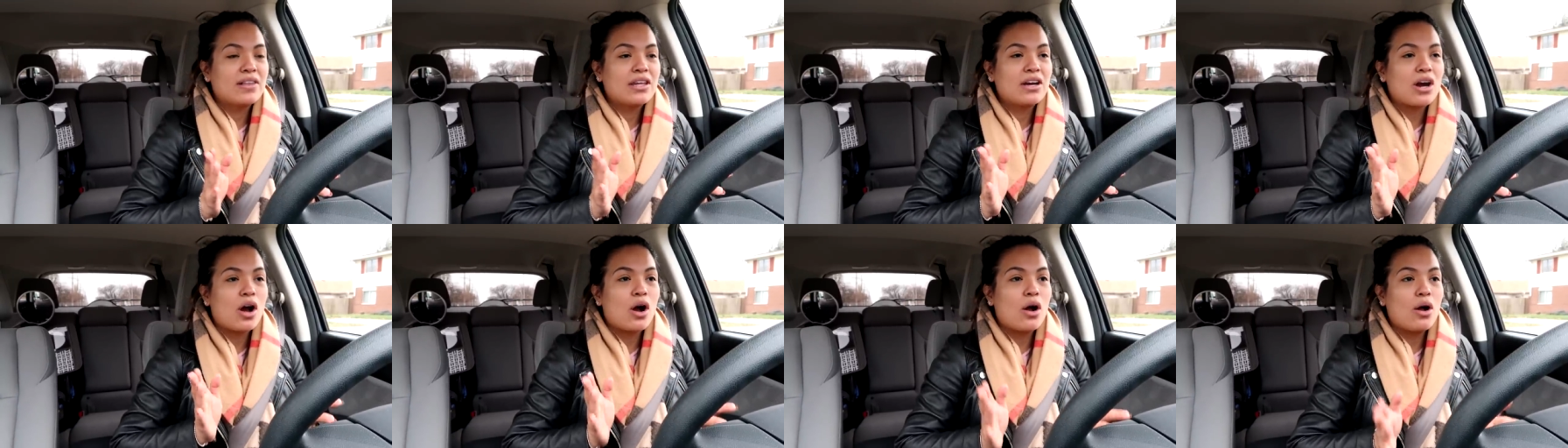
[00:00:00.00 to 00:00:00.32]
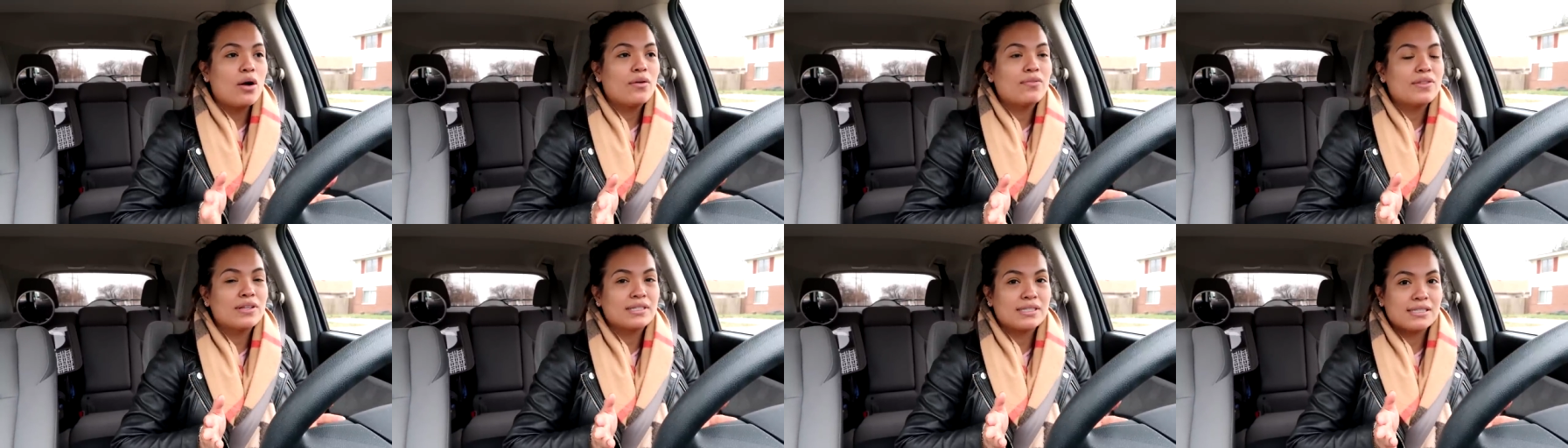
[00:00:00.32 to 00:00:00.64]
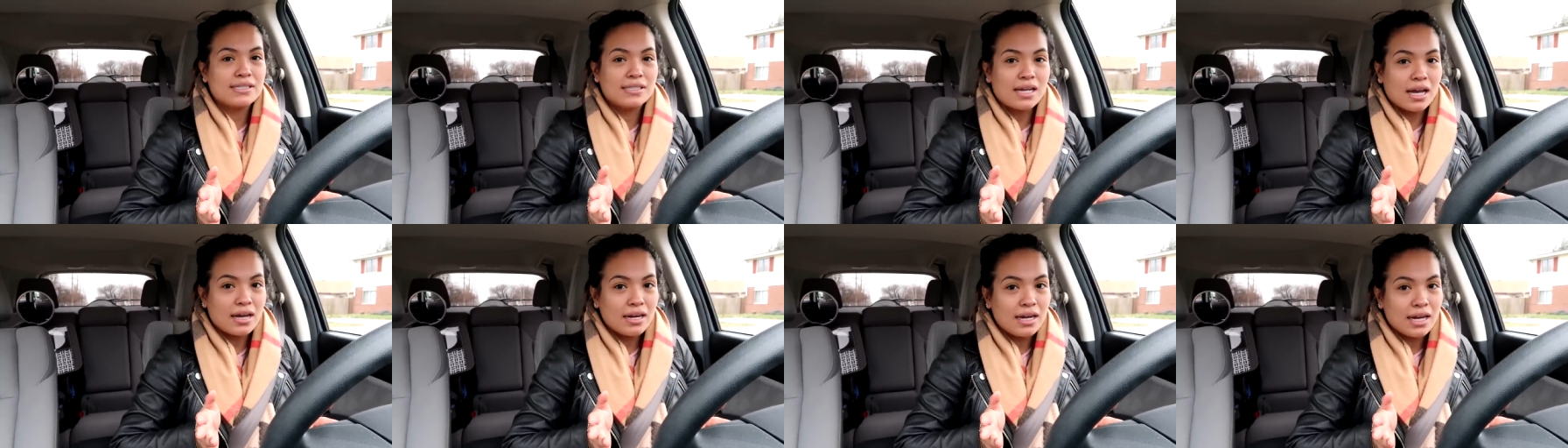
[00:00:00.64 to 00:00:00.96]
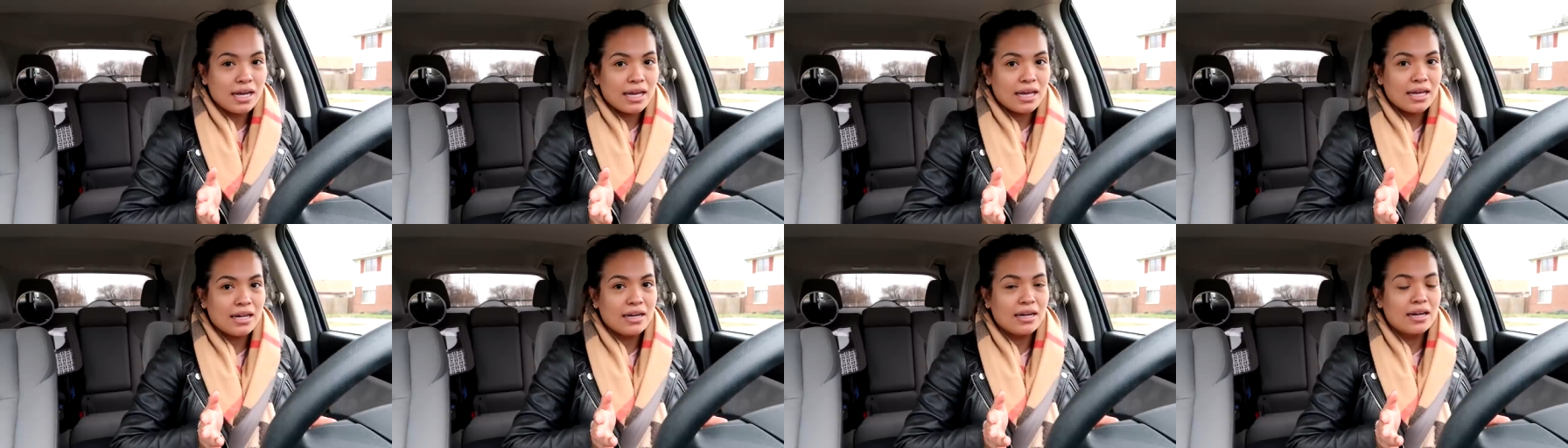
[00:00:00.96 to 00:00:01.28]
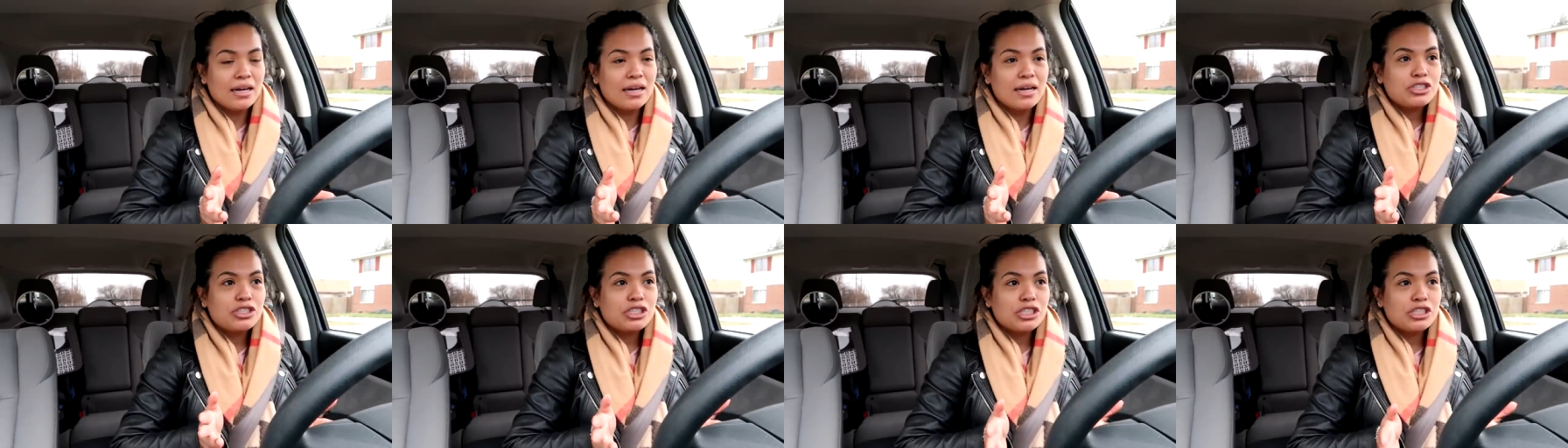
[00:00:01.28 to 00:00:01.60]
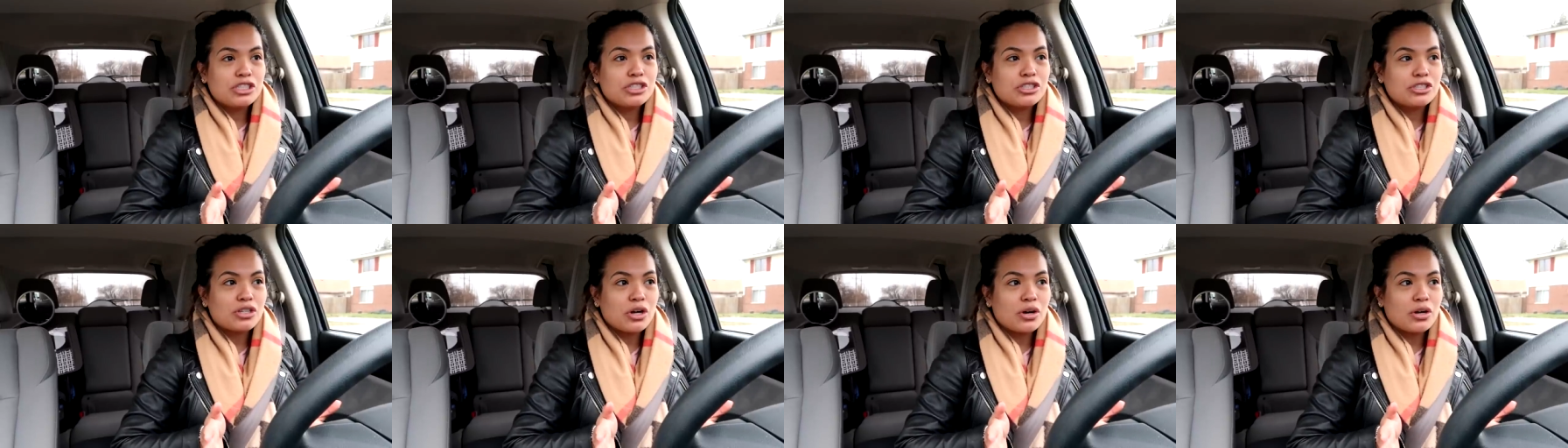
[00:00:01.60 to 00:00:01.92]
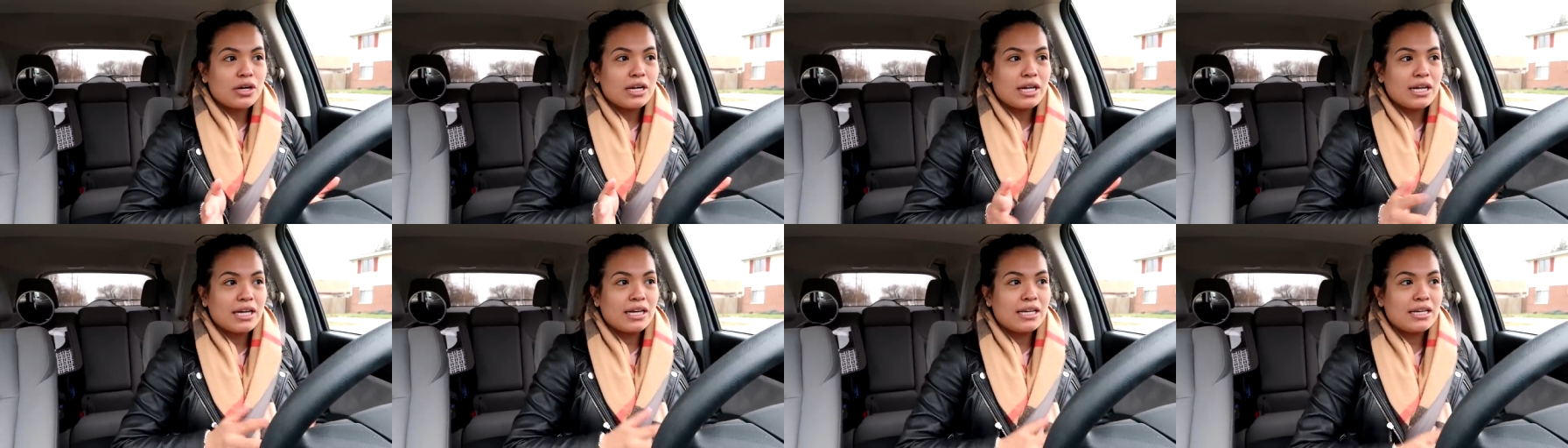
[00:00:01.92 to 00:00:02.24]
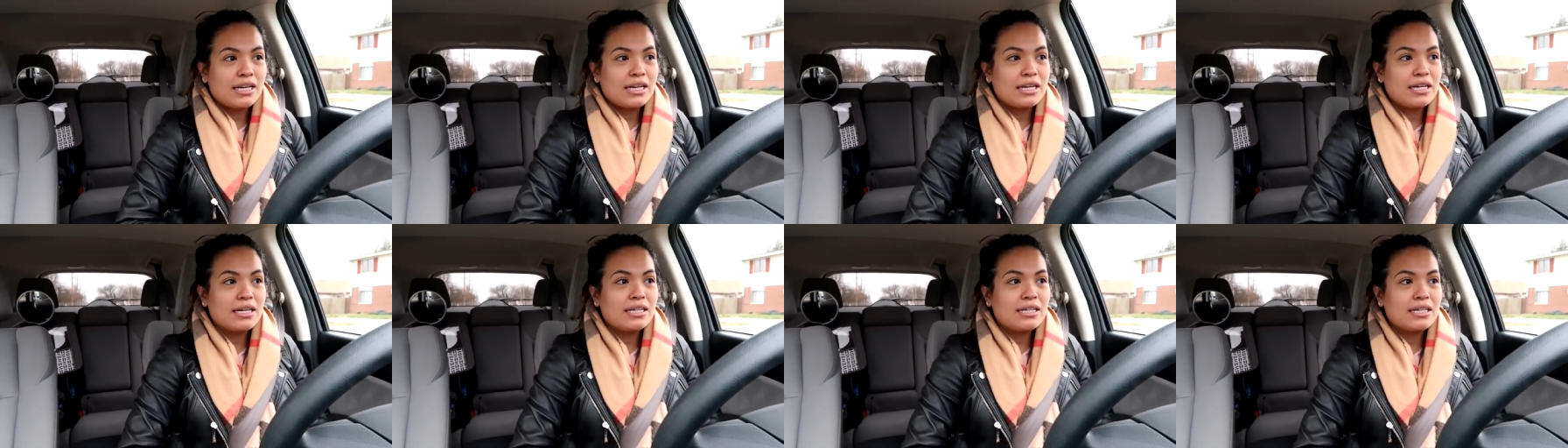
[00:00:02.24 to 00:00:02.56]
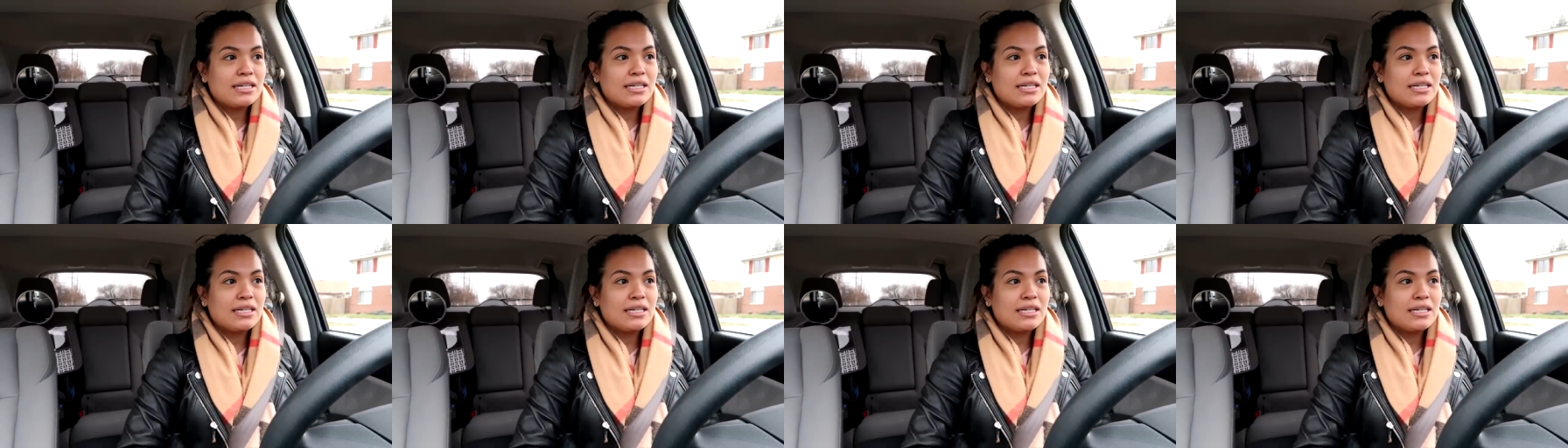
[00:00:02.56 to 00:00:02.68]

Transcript: Then all of a sudden she started